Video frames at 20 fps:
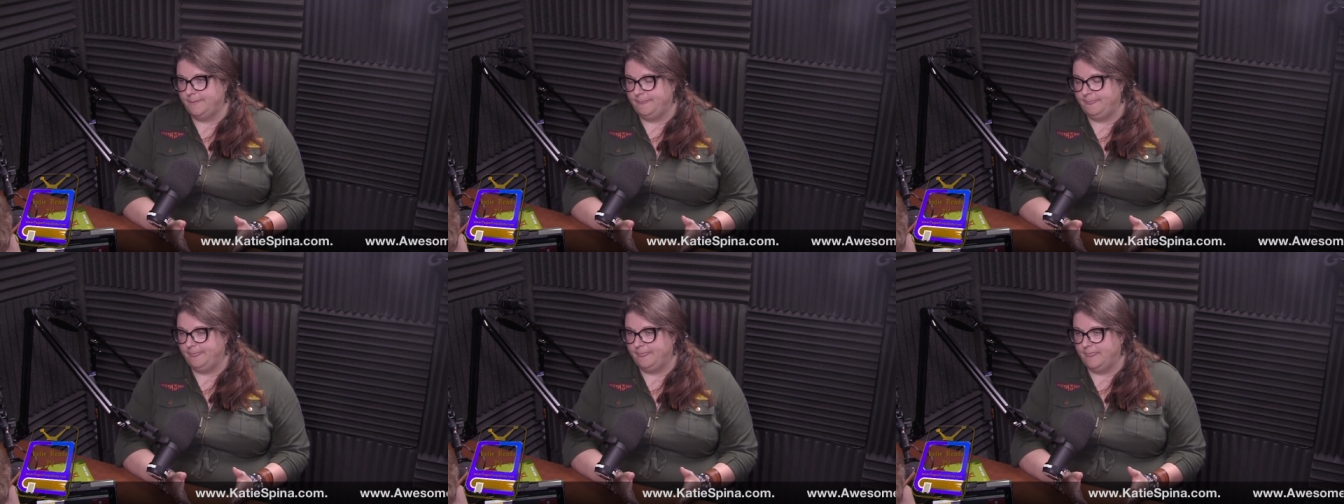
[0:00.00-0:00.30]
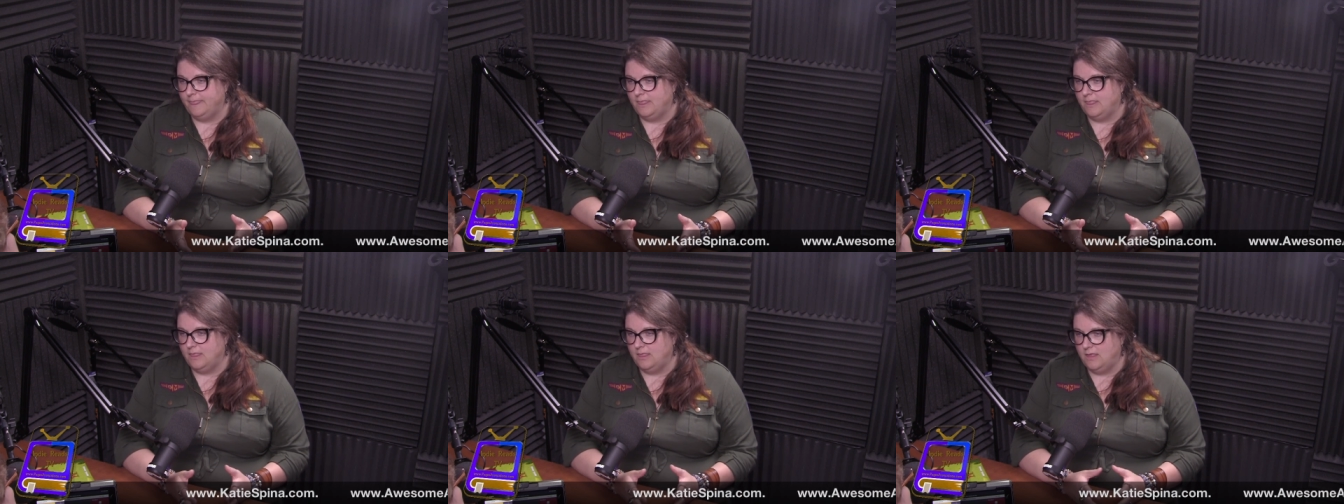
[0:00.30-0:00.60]

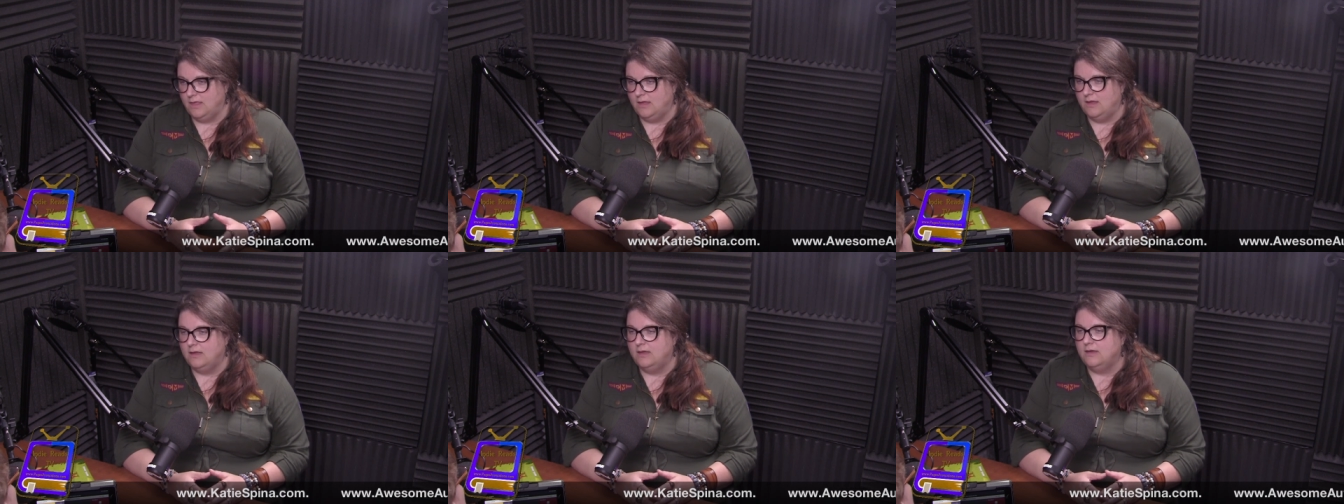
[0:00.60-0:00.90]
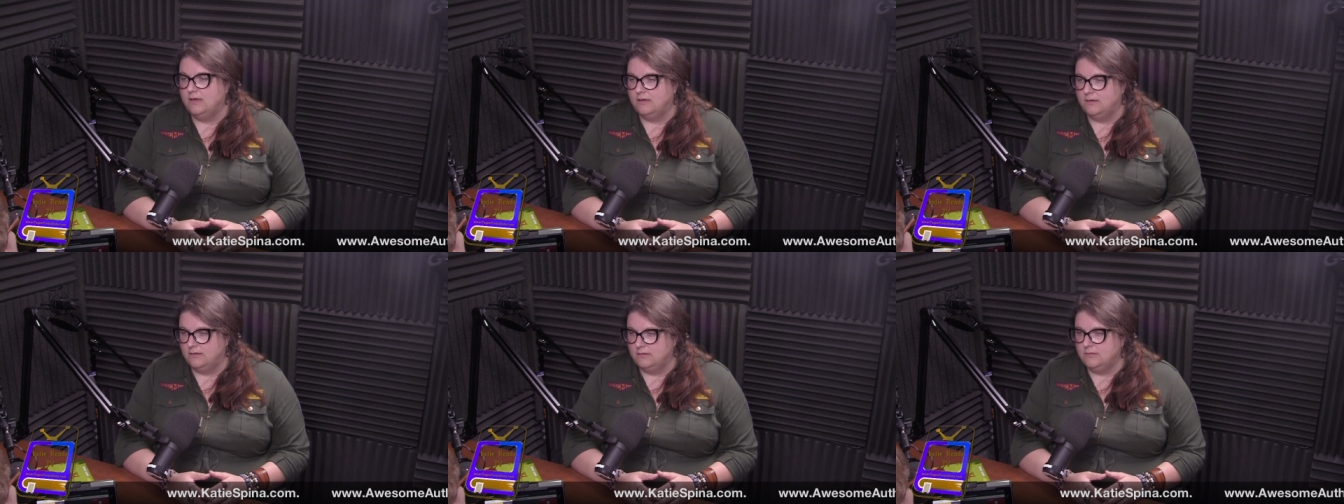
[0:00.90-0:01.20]
Excellent.
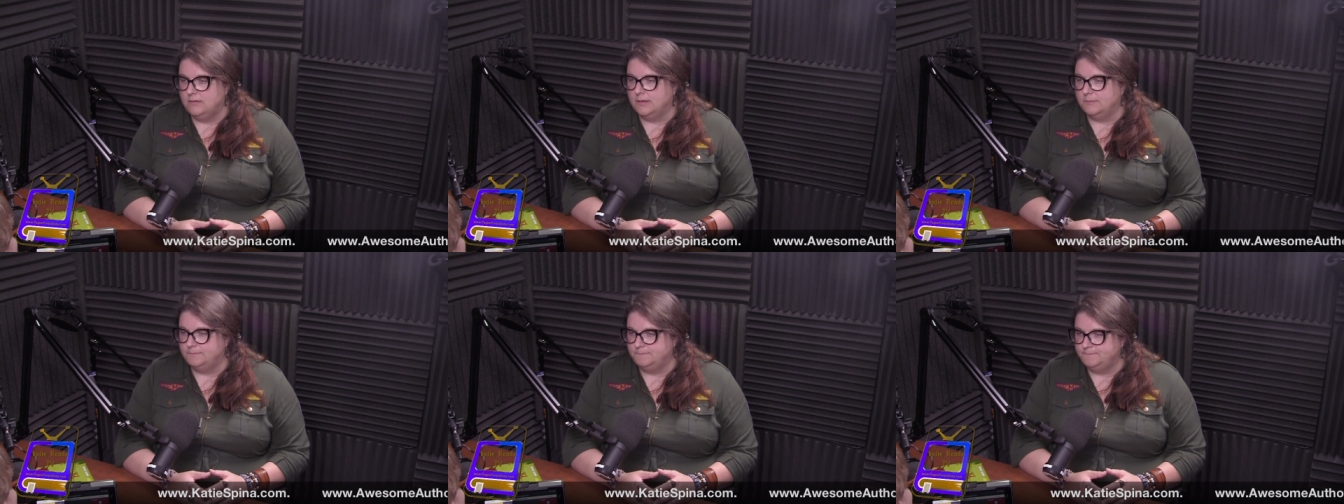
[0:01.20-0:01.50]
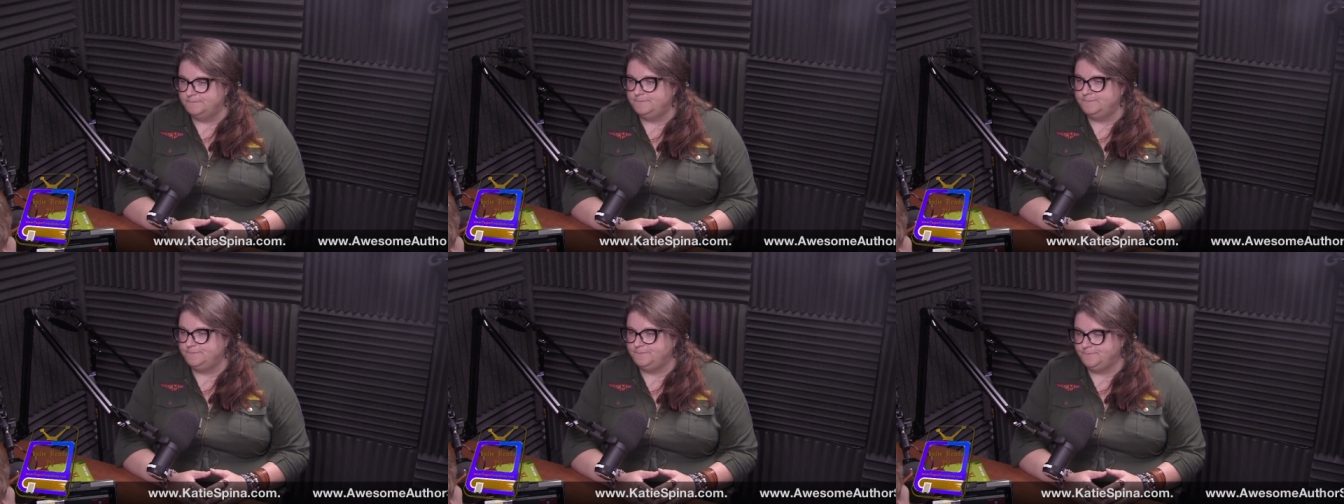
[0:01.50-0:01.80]
I,
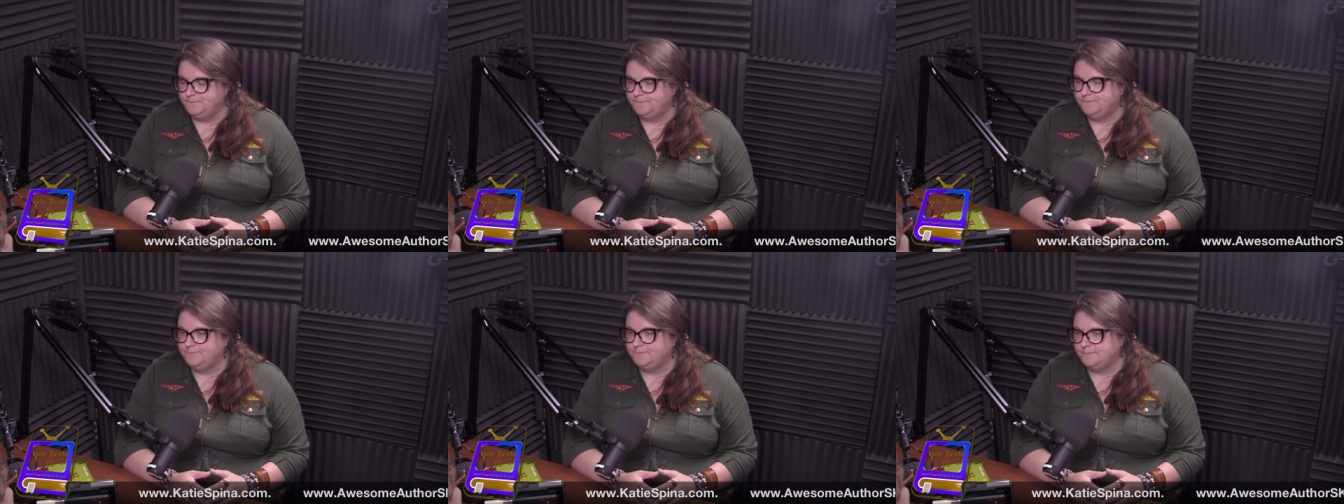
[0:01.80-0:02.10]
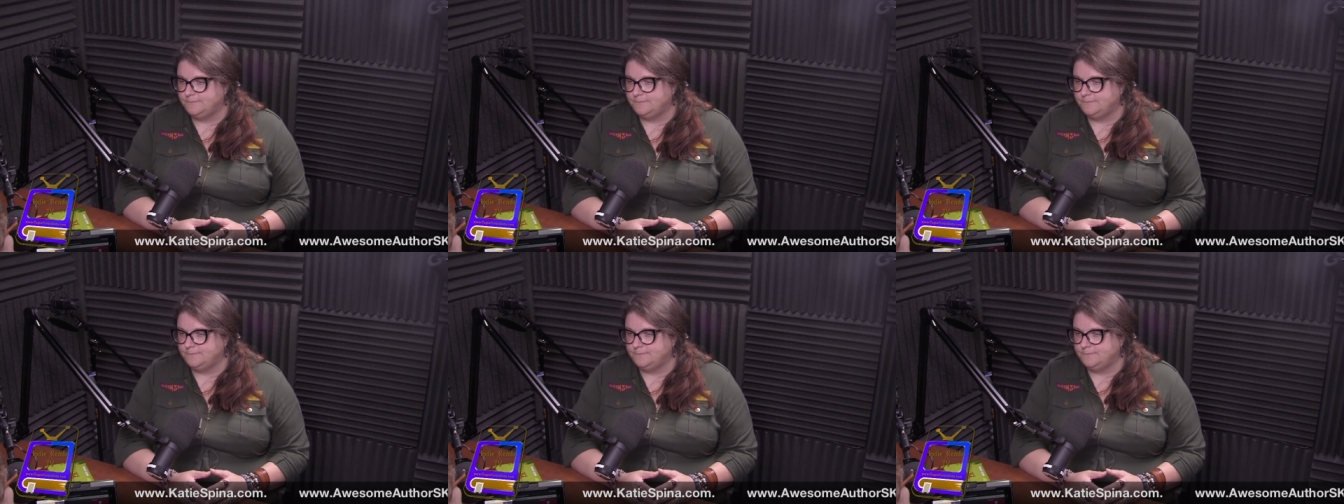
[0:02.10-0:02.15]
I know how